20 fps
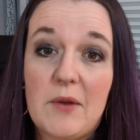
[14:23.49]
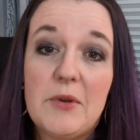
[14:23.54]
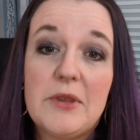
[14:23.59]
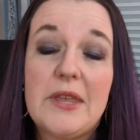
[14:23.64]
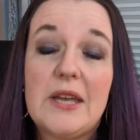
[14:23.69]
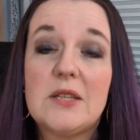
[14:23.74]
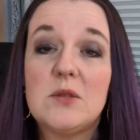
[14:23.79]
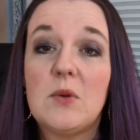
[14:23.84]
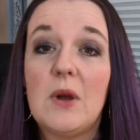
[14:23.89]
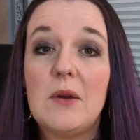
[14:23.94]
But
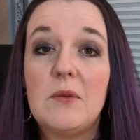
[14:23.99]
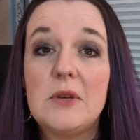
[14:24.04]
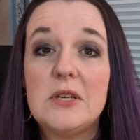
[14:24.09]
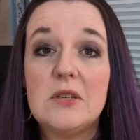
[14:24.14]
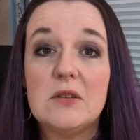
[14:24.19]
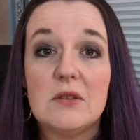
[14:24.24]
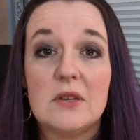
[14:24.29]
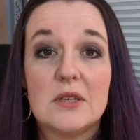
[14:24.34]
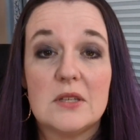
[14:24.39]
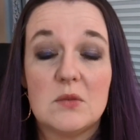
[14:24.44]
that's why we
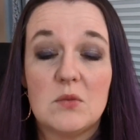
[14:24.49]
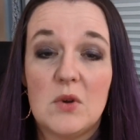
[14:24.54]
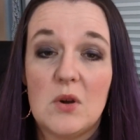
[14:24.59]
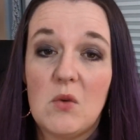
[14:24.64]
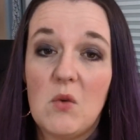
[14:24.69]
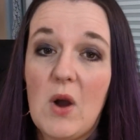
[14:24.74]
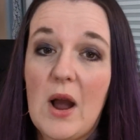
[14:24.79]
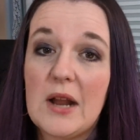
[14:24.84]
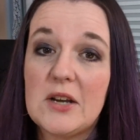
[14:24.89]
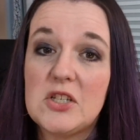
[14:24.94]
do this. We're
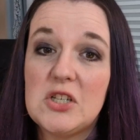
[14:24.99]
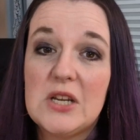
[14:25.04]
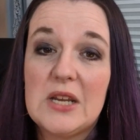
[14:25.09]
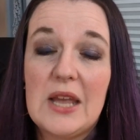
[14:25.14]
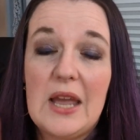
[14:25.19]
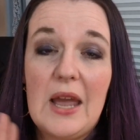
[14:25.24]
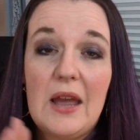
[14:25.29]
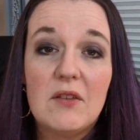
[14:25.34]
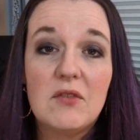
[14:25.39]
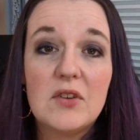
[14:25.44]
watching
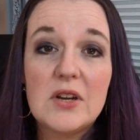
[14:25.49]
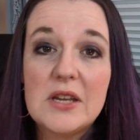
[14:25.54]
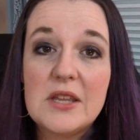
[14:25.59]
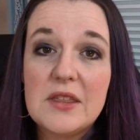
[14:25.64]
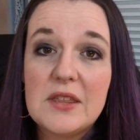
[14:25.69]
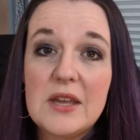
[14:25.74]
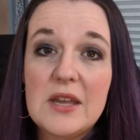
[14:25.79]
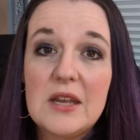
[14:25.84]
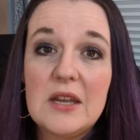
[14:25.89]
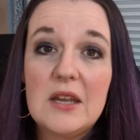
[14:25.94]

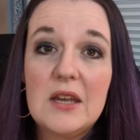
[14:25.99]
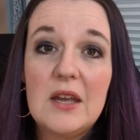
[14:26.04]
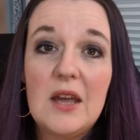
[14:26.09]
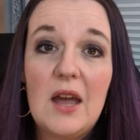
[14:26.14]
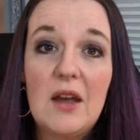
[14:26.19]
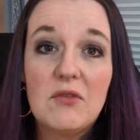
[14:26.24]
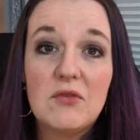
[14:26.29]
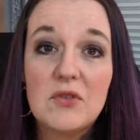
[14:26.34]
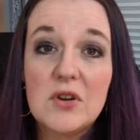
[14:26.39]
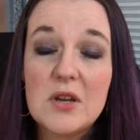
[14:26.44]
everything
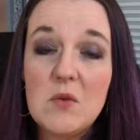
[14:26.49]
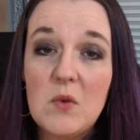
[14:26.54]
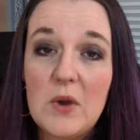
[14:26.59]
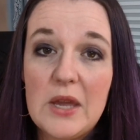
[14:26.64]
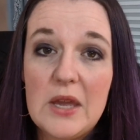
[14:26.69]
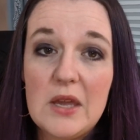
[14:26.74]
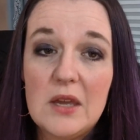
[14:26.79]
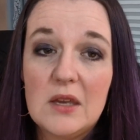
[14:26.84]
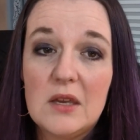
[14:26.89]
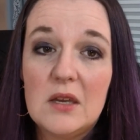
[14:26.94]
every
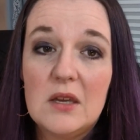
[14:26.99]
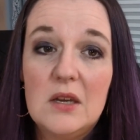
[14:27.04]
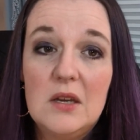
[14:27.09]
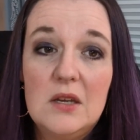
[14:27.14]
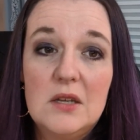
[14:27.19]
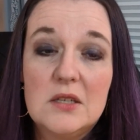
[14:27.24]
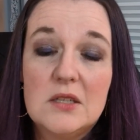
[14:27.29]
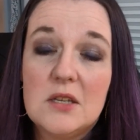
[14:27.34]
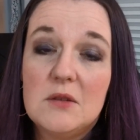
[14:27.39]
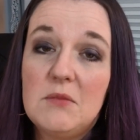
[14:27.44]
week
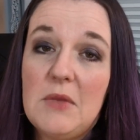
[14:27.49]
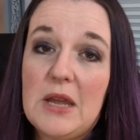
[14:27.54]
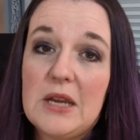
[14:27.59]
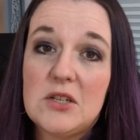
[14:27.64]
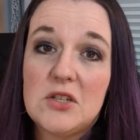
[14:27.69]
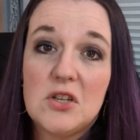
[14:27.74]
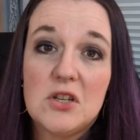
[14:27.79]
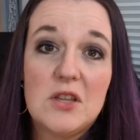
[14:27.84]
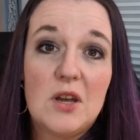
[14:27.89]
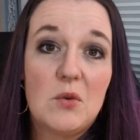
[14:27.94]
to make
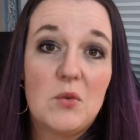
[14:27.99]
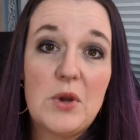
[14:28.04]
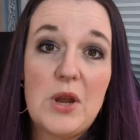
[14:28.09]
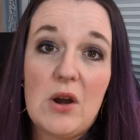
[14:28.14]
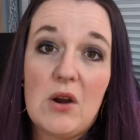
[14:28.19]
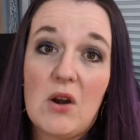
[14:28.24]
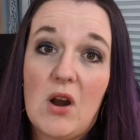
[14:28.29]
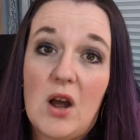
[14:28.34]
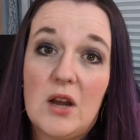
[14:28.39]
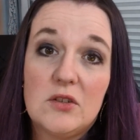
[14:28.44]
sure that we
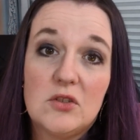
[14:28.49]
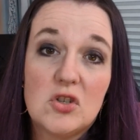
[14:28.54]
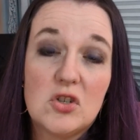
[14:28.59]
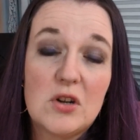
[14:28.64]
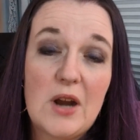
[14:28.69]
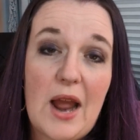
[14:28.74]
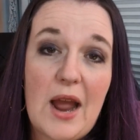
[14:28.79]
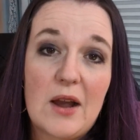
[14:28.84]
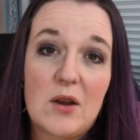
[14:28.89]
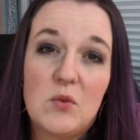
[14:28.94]
are on
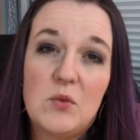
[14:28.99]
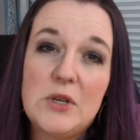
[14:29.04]
track.